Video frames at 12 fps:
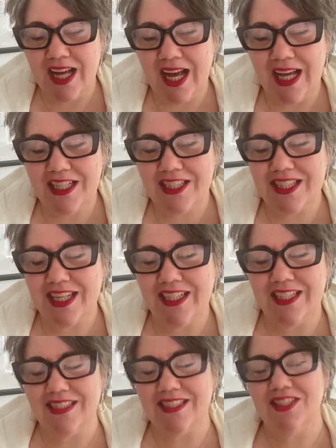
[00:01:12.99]
I just like
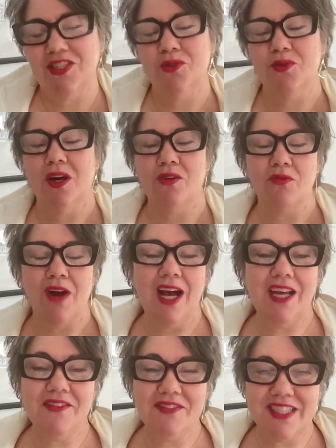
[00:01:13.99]
us to
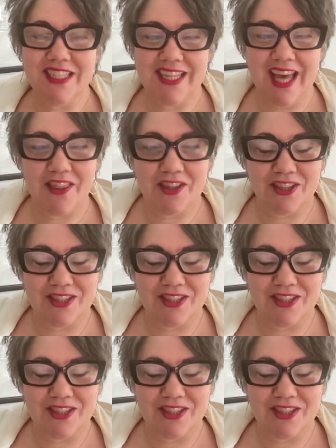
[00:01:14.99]
arrive together.